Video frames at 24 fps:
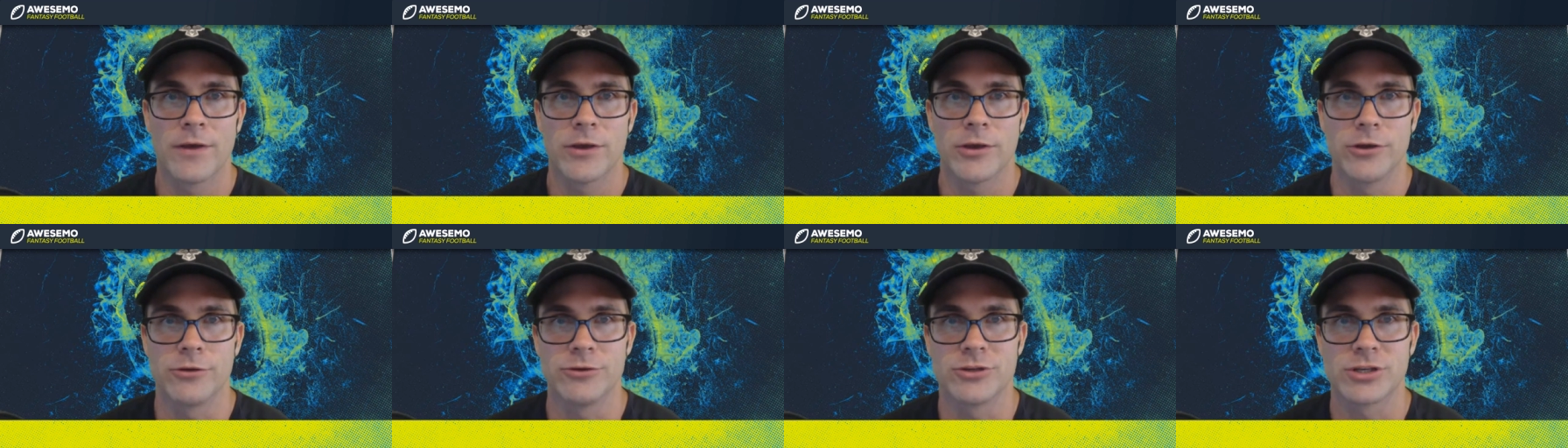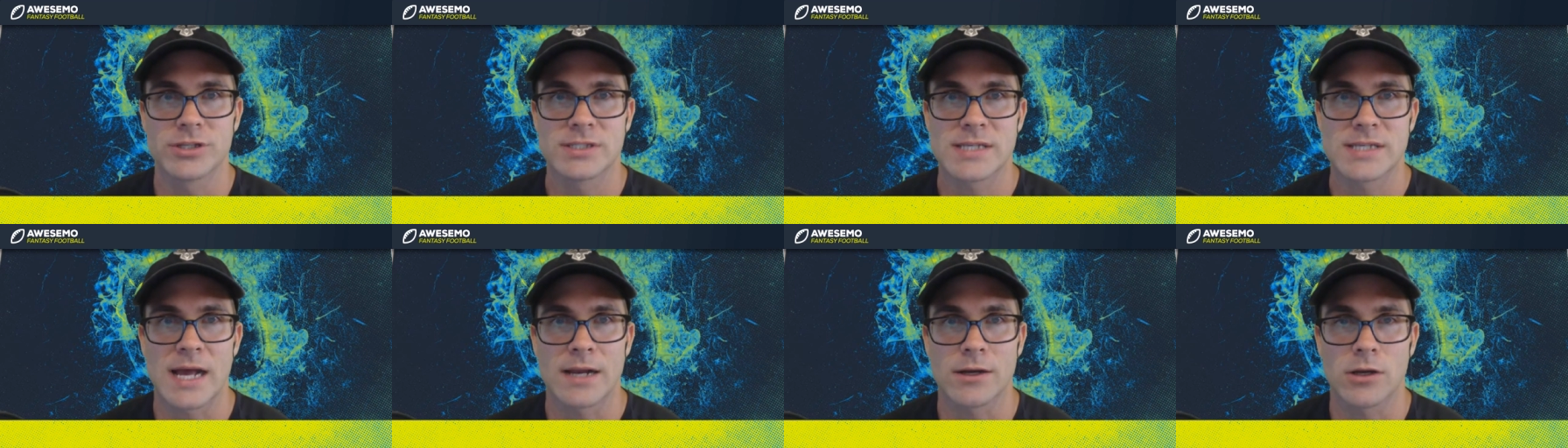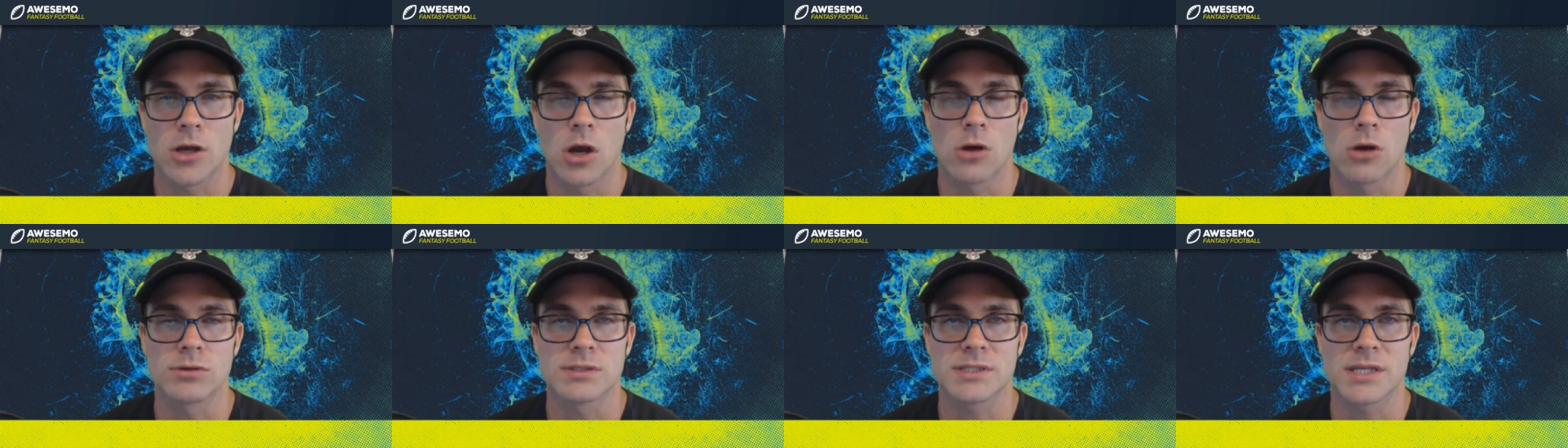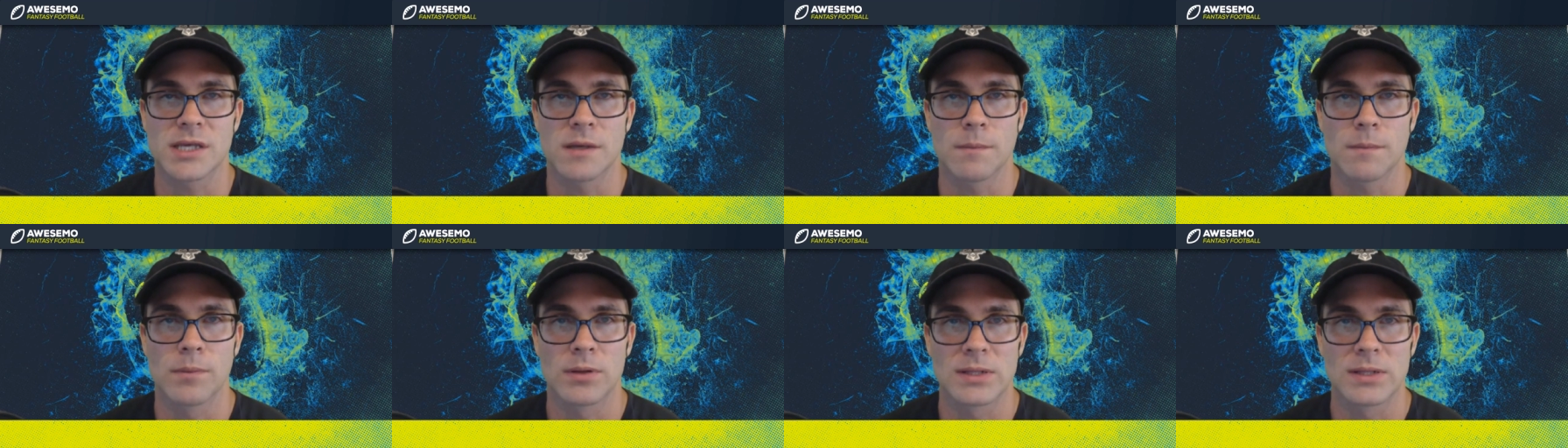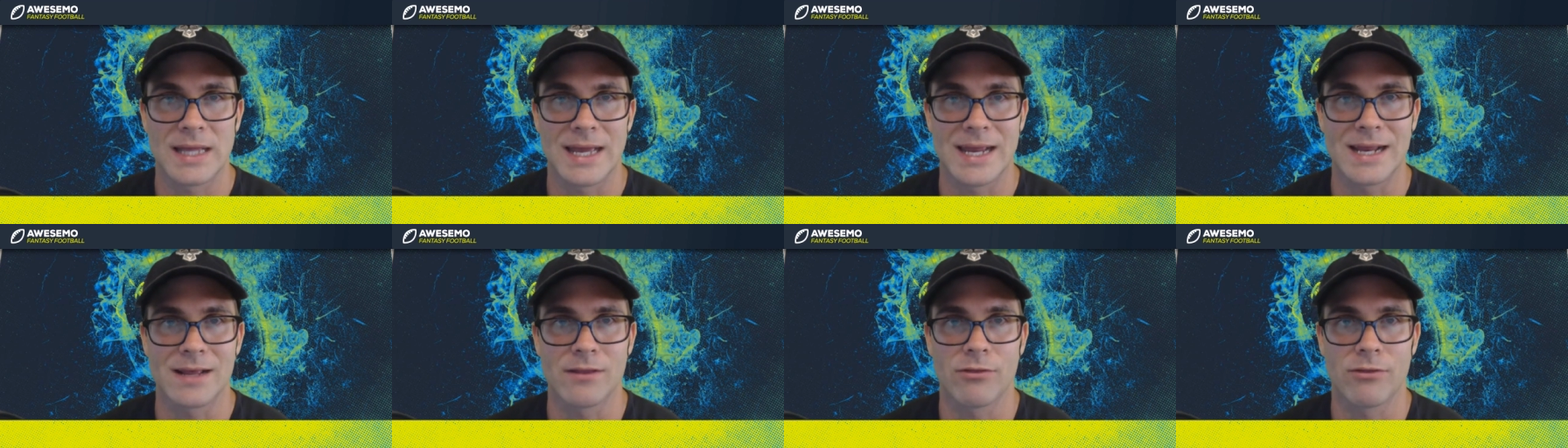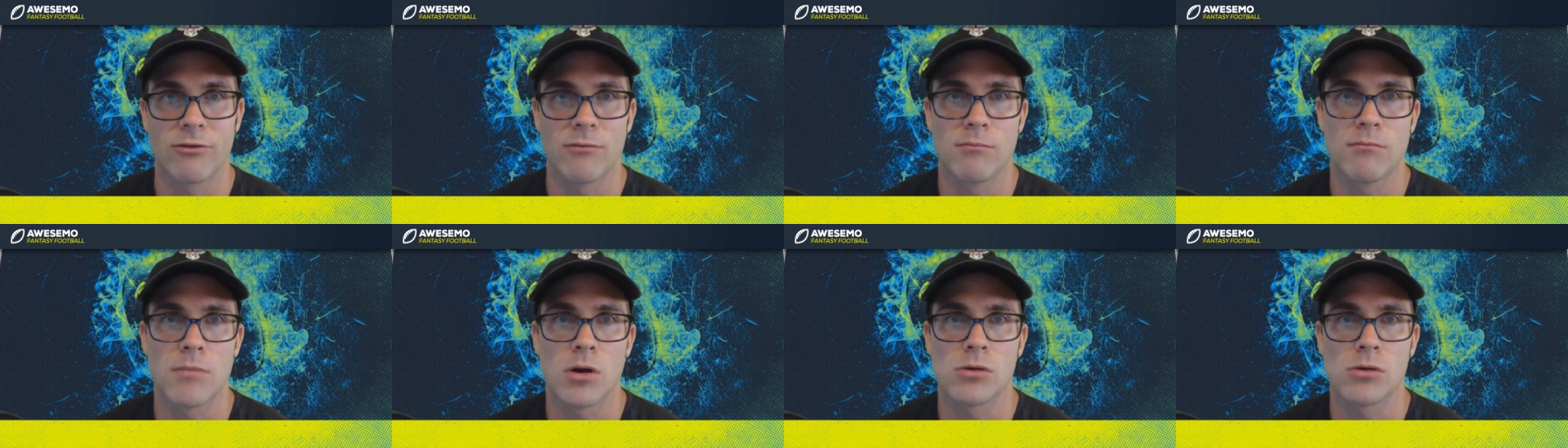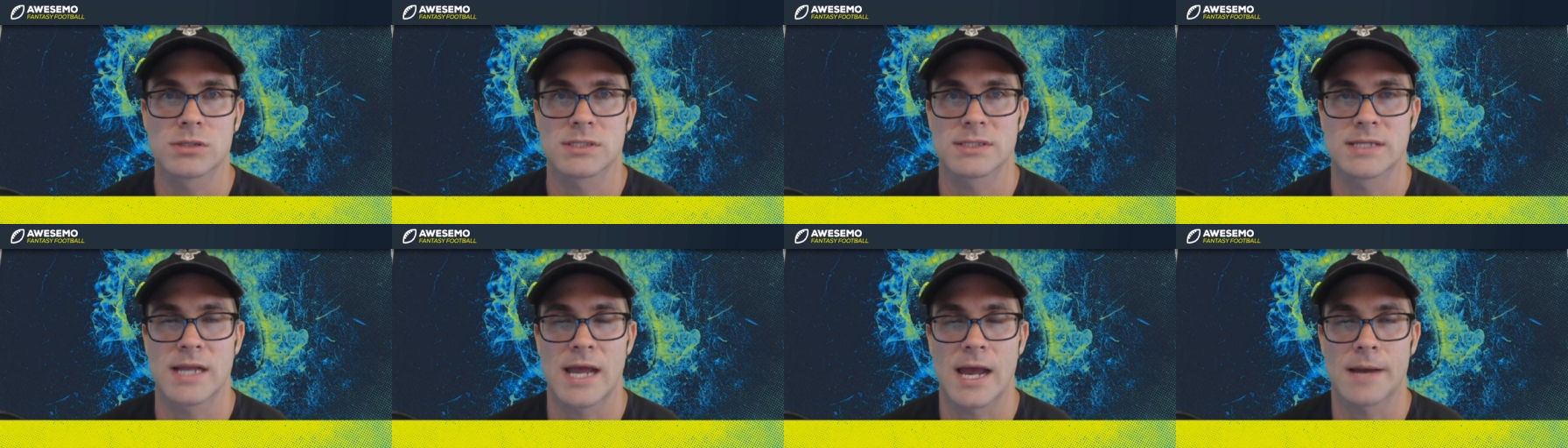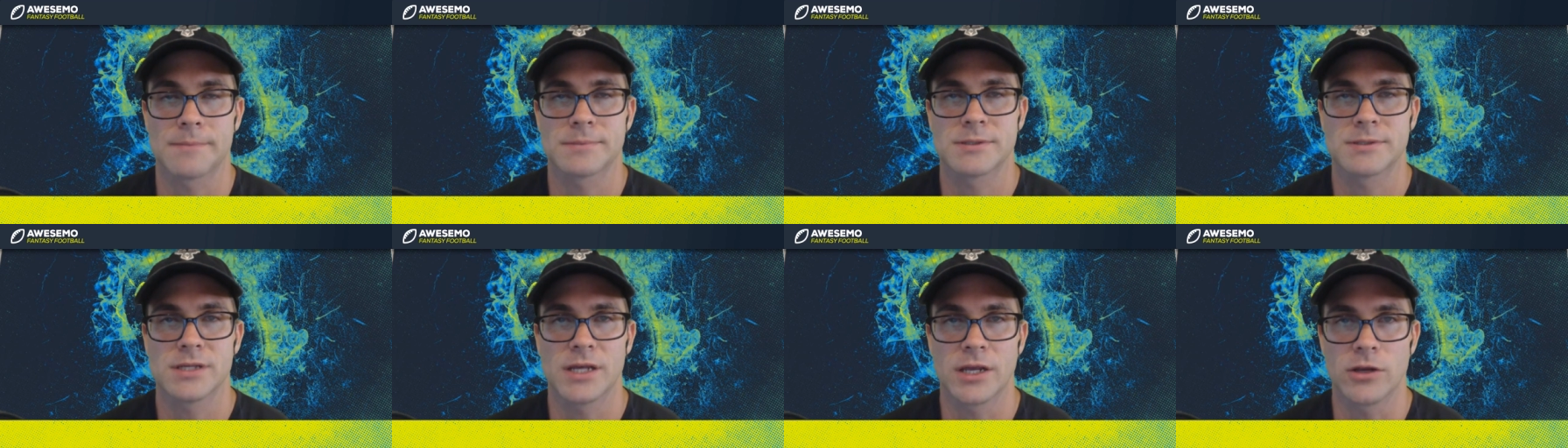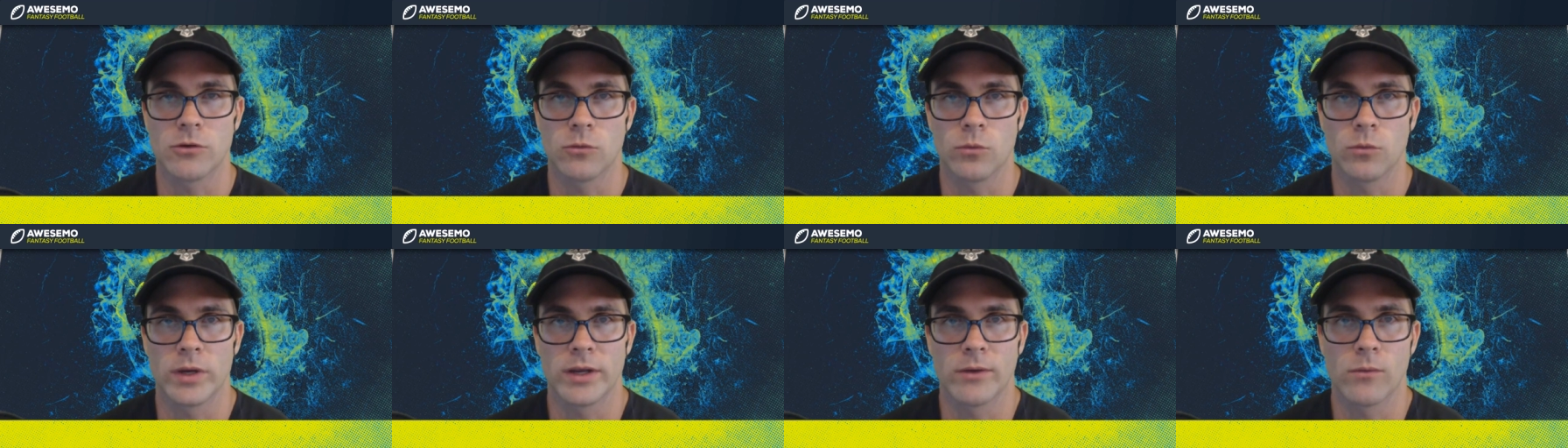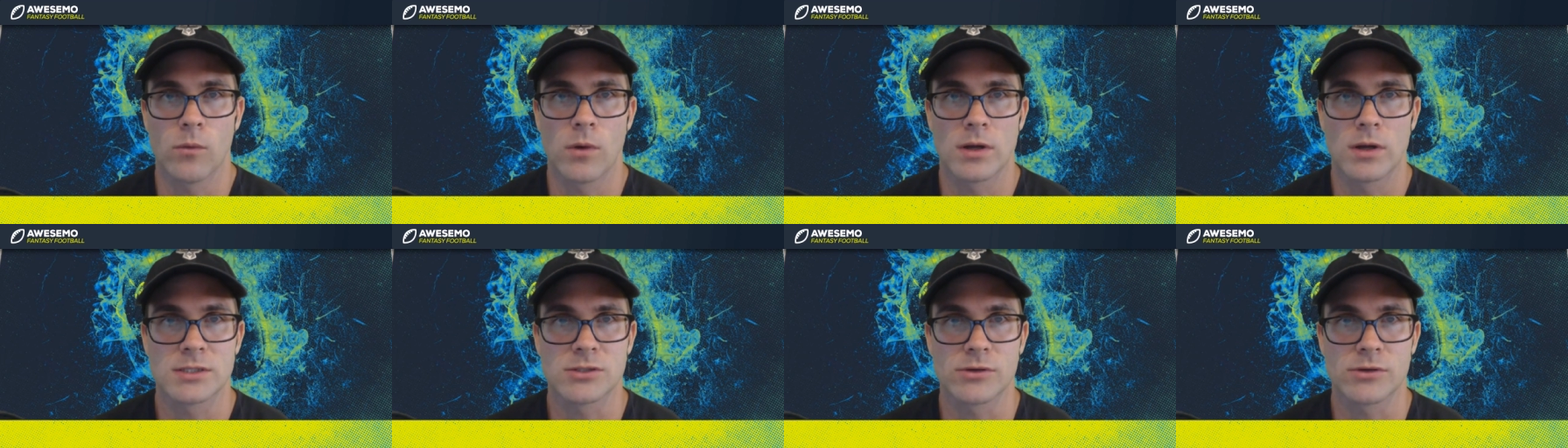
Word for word: You just had Koski playing the most snaps in week one.